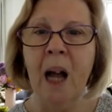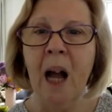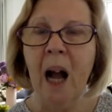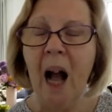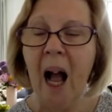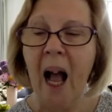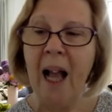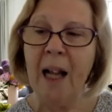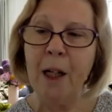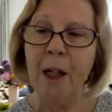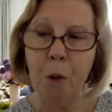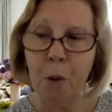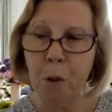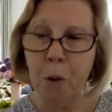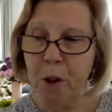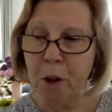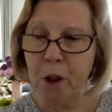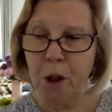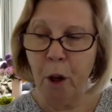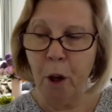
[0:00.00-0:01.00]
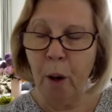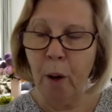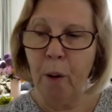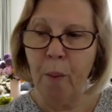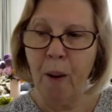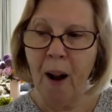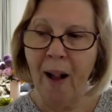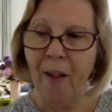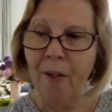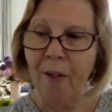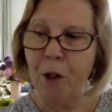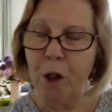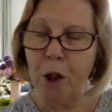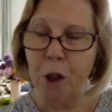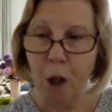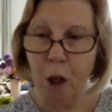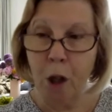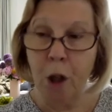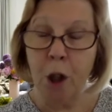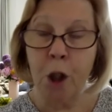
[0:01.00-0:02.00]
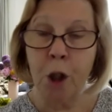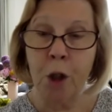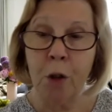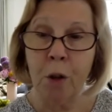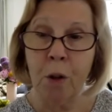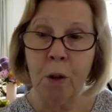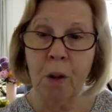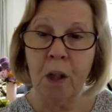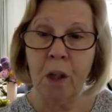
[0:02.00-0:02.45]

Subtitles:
and also around the social